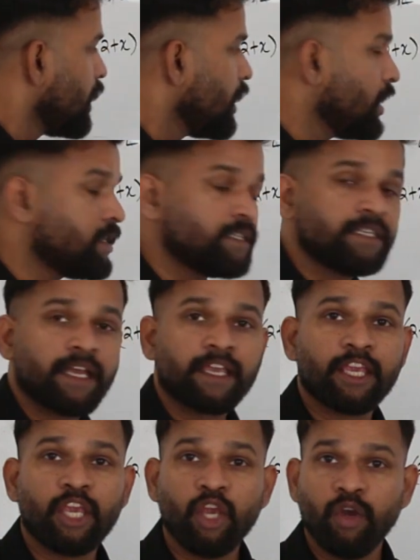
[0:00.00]
It's
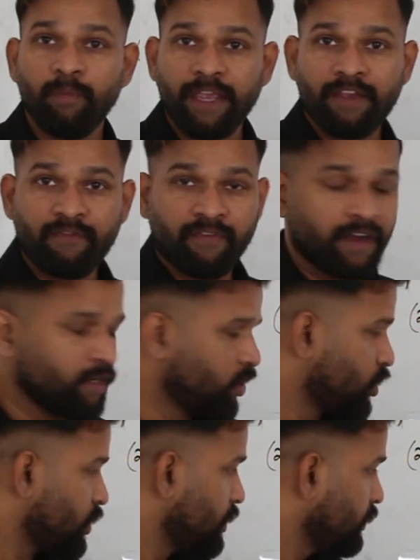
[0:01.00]
a cubic
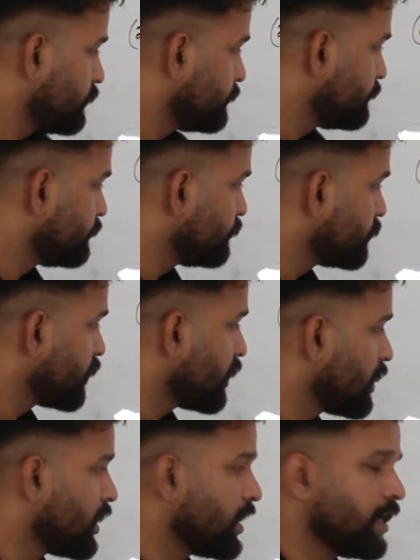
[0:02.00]
function
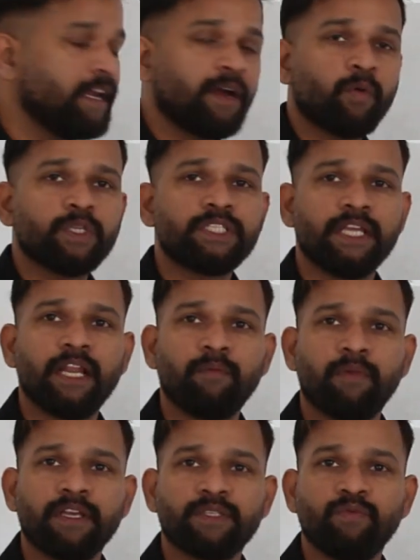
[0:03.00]
in our
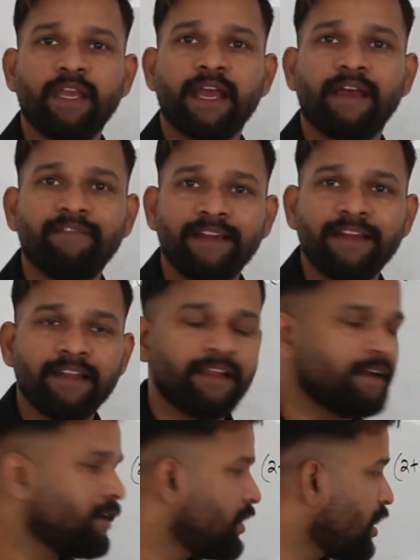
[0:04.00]
syllabus, we haven't
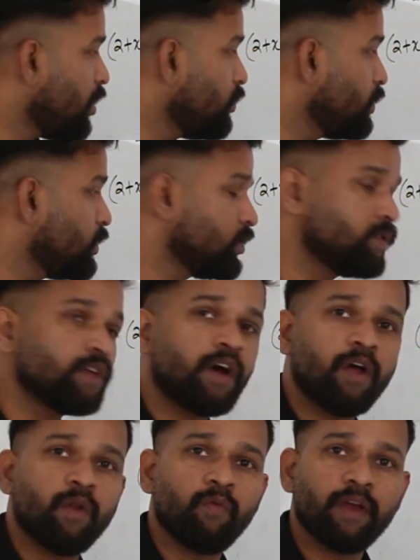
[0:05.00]
learned how to
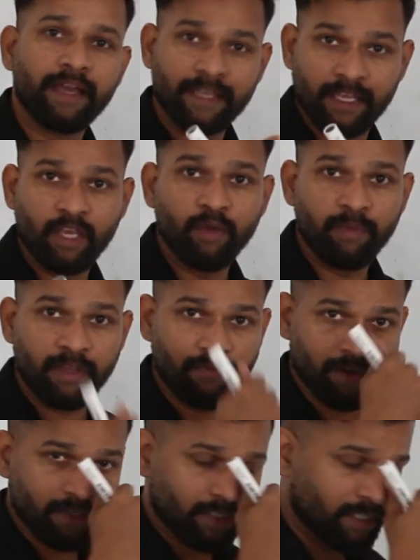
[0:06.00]
solve a cubic
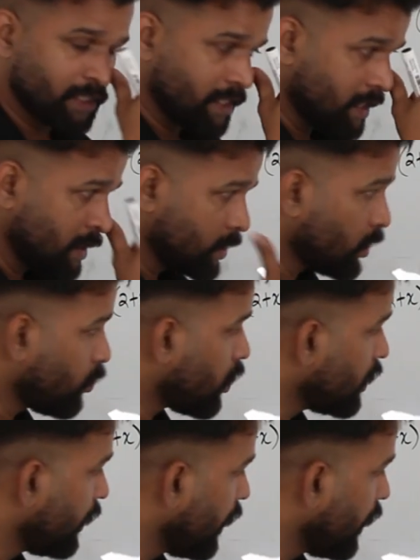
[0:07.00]
function. So what